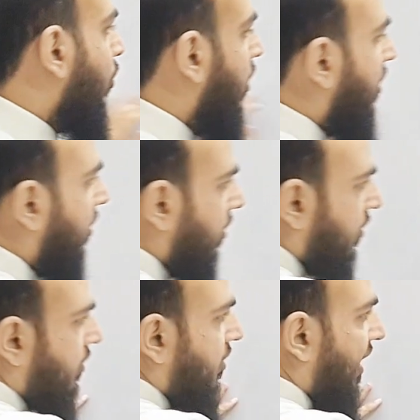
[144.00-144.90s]
what
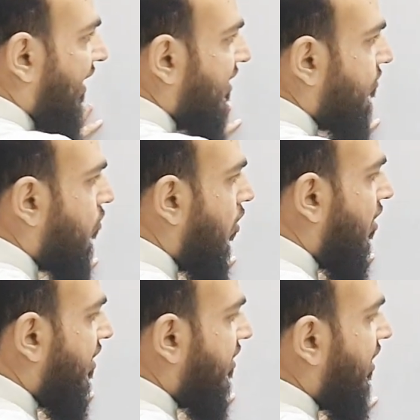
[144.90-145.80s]
negative
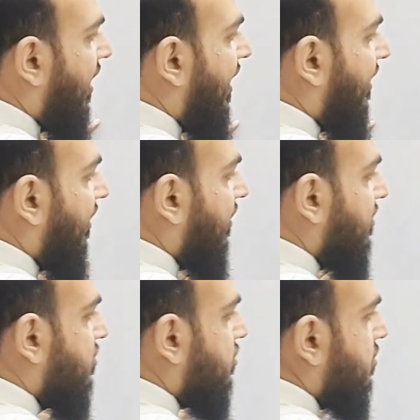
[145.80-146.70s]
quadrantal
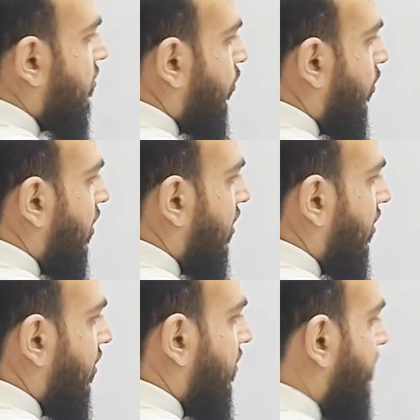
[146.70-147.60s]
angles,
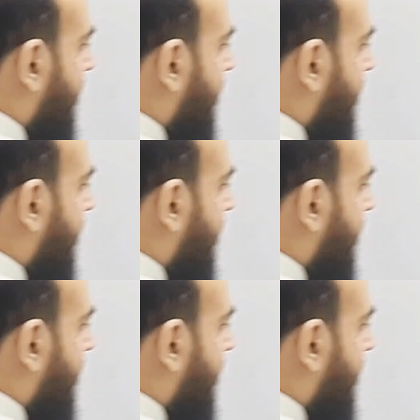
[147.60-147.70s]
what